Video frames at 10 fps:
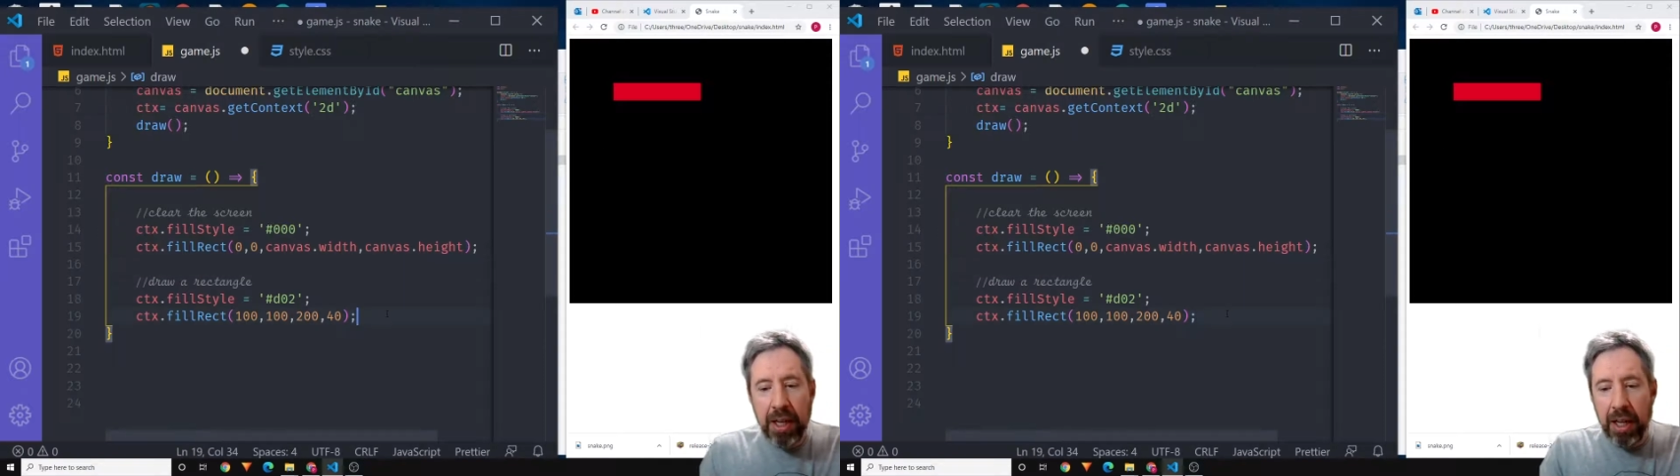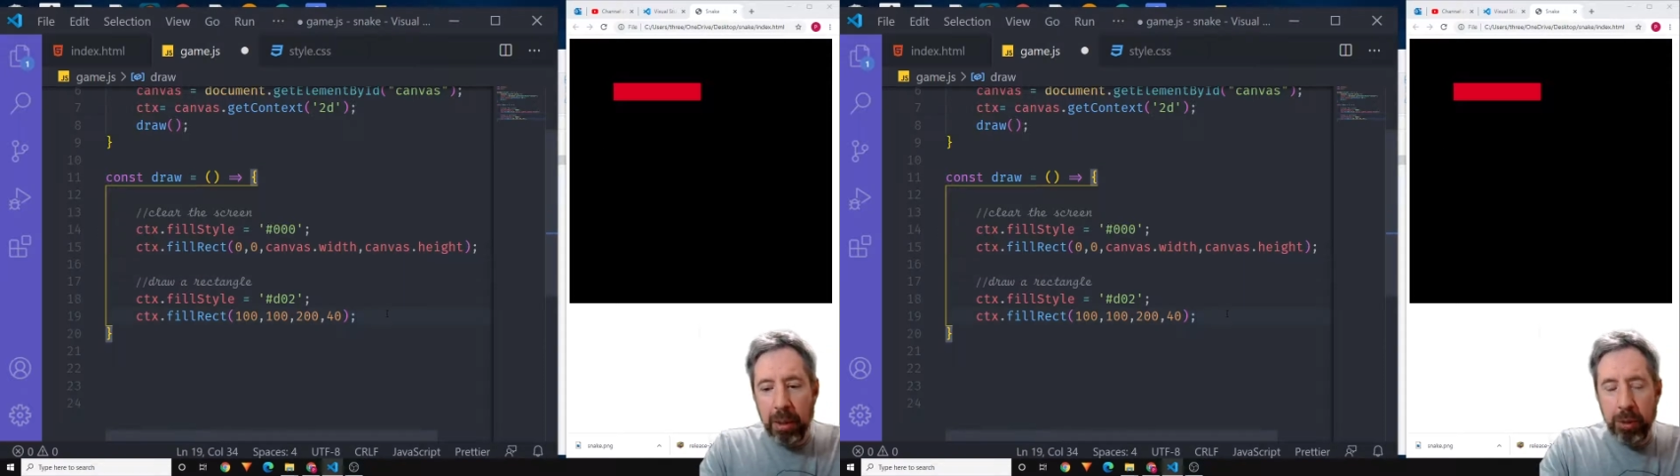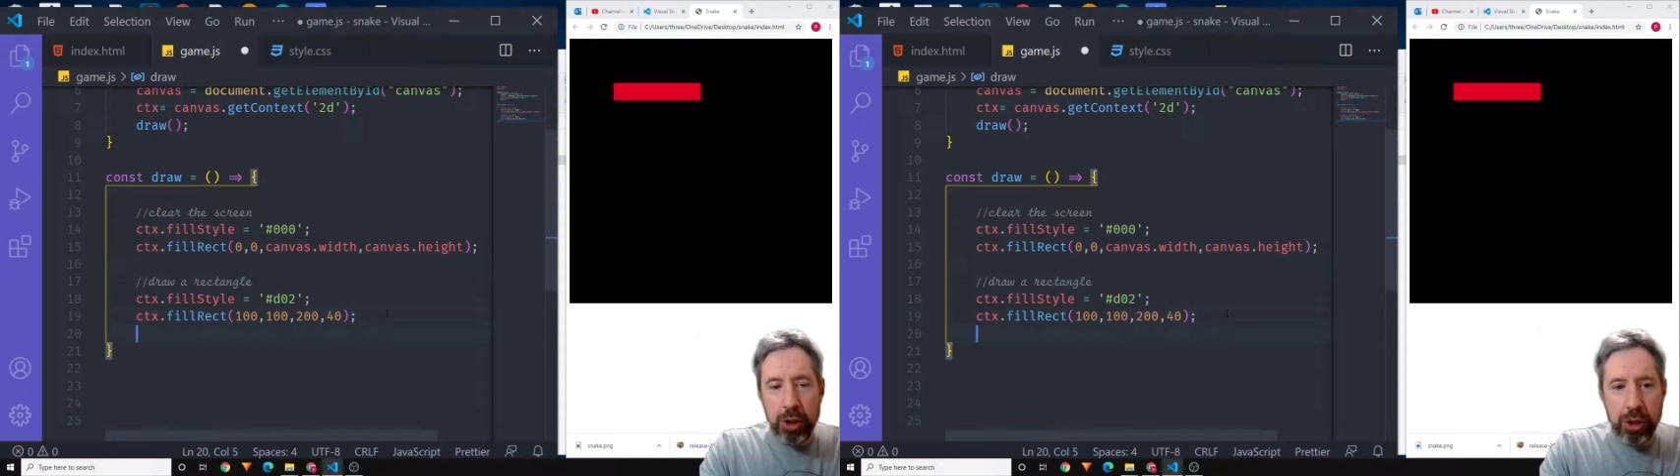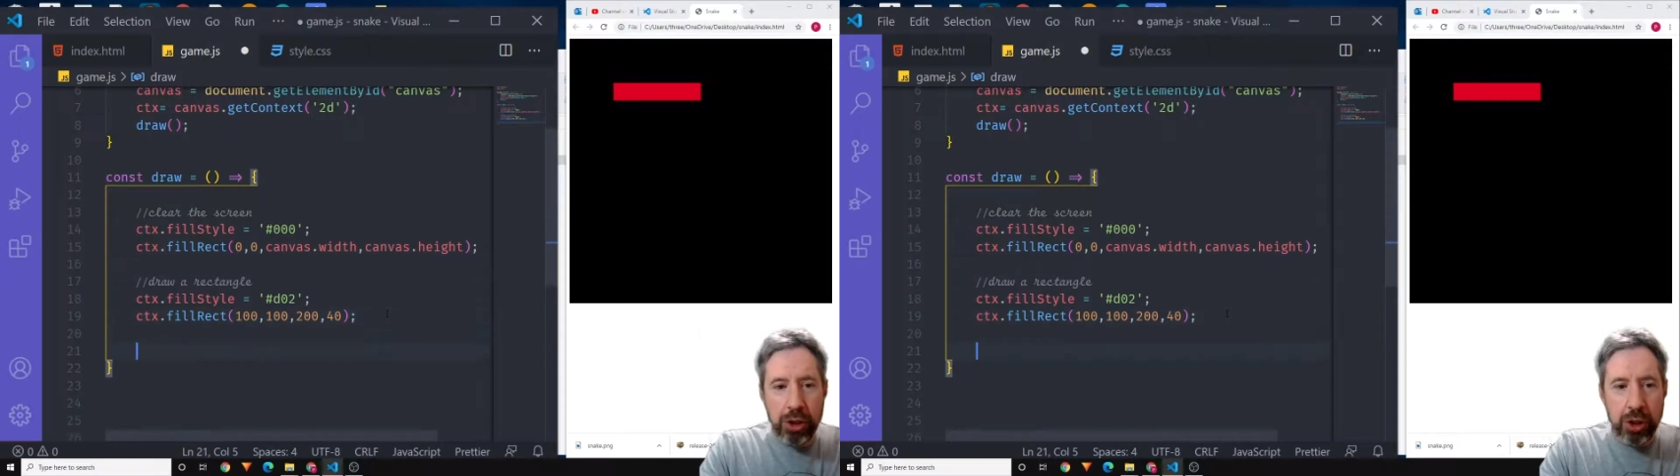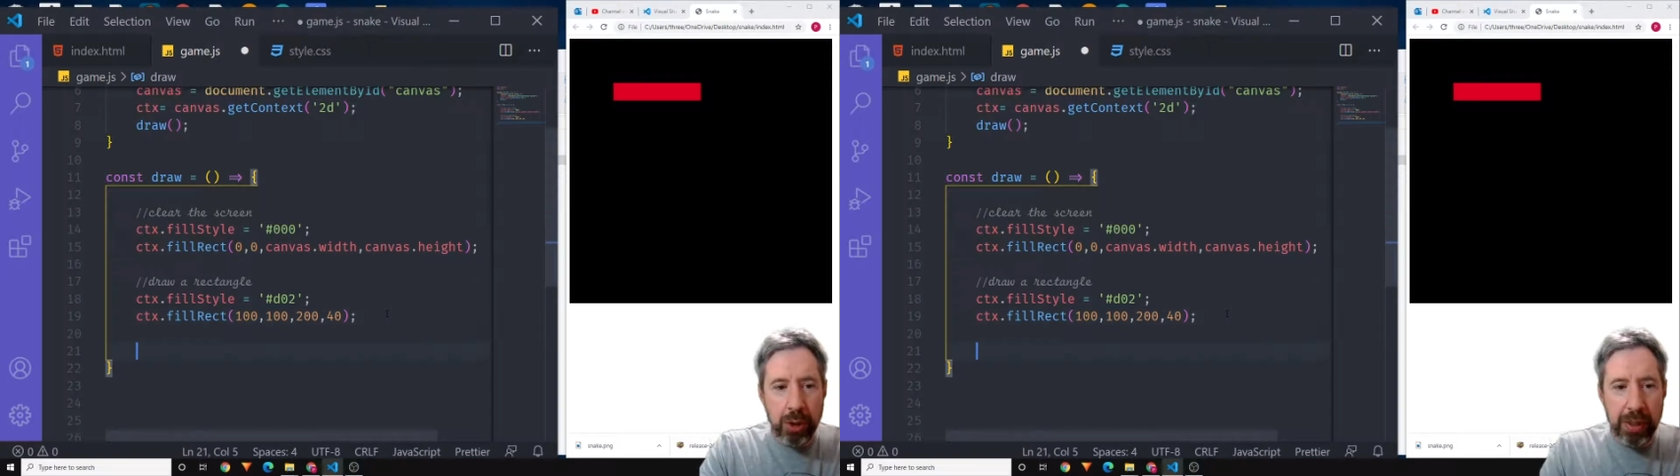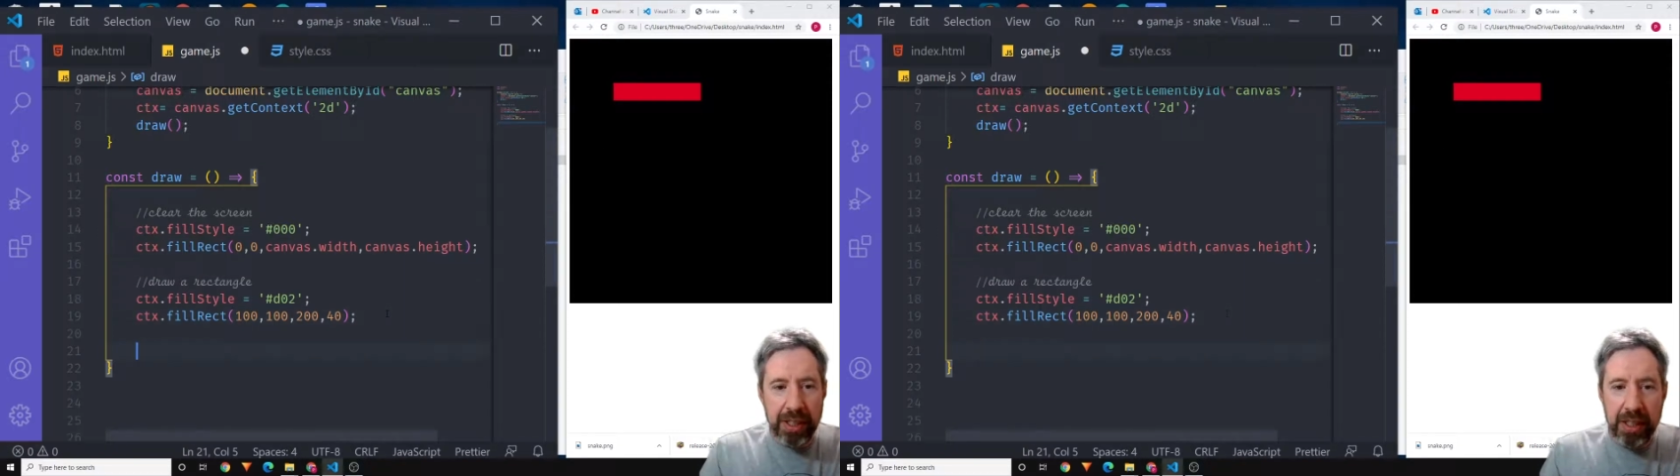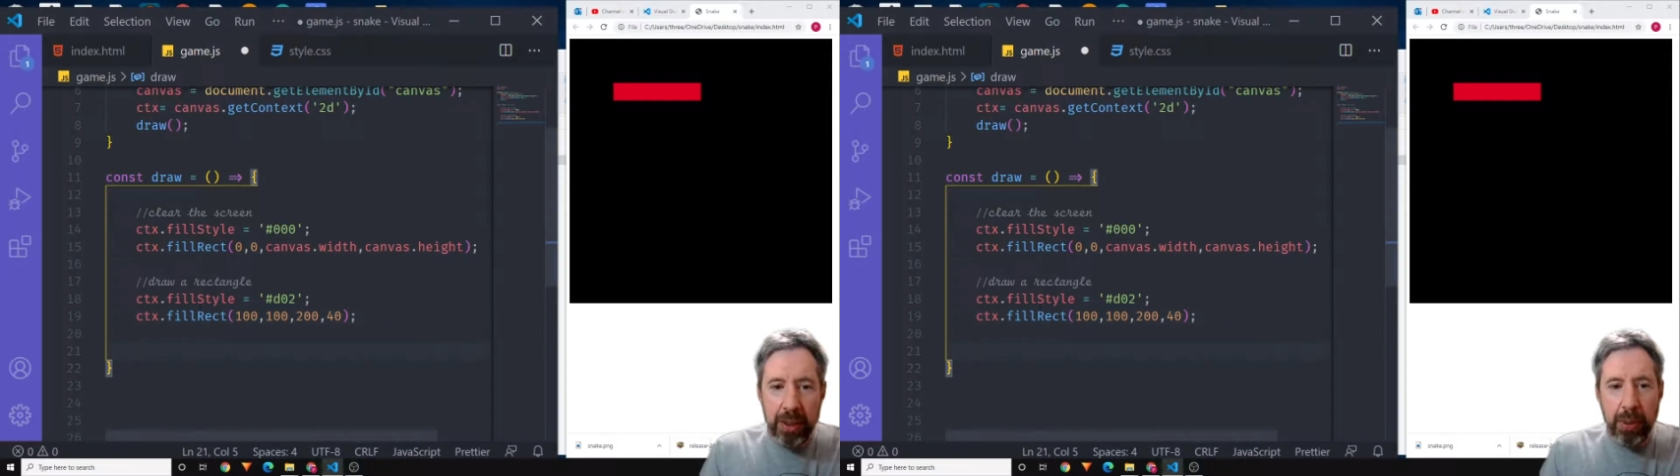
I'm just showing you